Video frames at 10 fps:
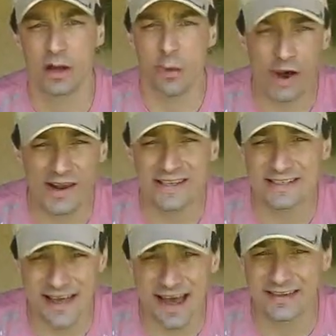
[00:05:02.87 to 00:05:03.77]
What
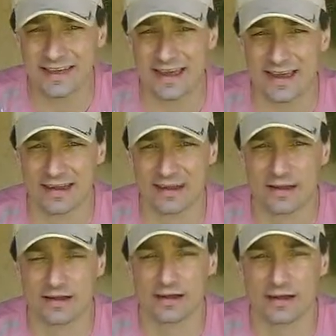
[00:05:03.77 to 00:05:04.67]
does that care?
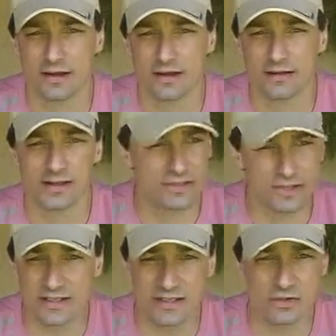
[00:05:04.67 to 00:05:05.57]
Did
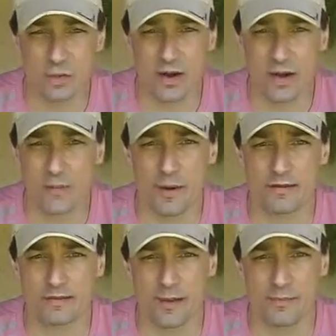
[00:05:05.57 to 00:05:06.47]
Jesus worry
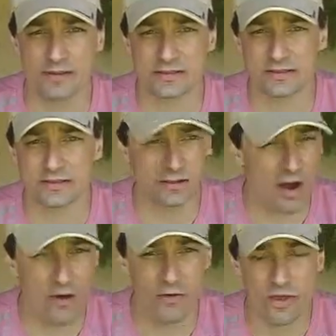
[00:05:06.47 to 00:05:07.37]
about numbers?
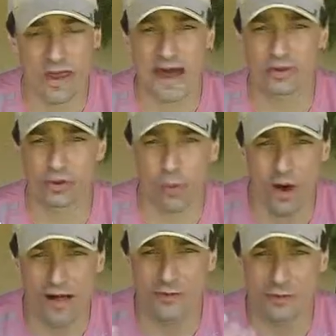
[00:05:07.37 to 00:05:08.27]
No, he had
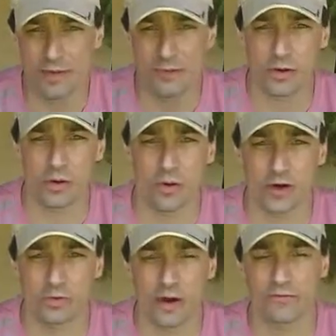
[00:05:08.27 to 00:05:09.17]
12 people he
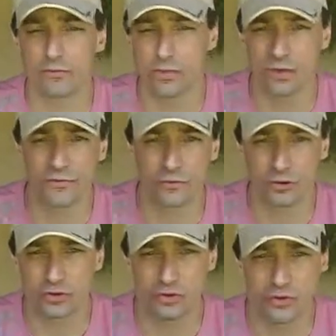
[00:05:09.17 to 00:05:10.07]
worked with for
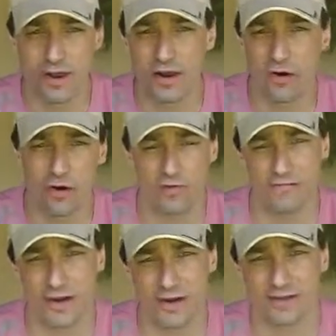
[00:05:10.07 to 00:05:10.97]

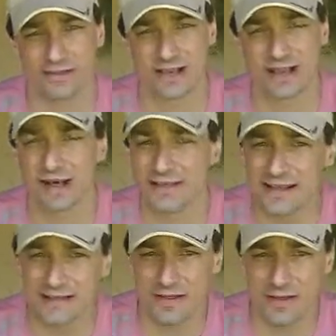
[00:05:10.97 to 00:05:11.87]
3.5 years.
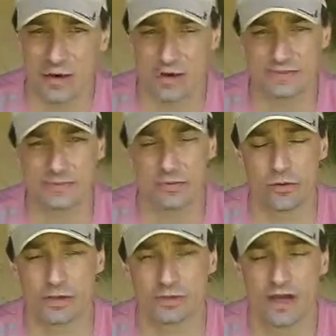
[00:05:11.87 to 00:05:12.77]
That's how the gospel
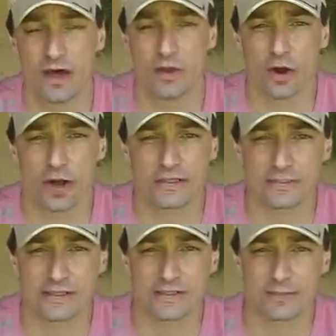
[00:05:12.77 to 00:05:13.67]
works. The
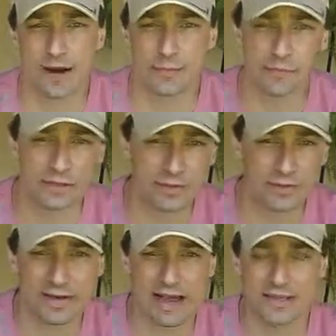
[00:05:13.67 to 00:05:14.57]
gospel is about
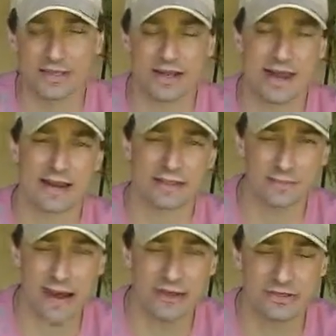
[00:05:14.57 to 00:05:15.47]
multiplication and
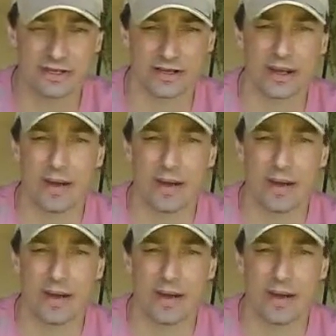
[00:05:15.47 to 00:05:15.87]
expansion.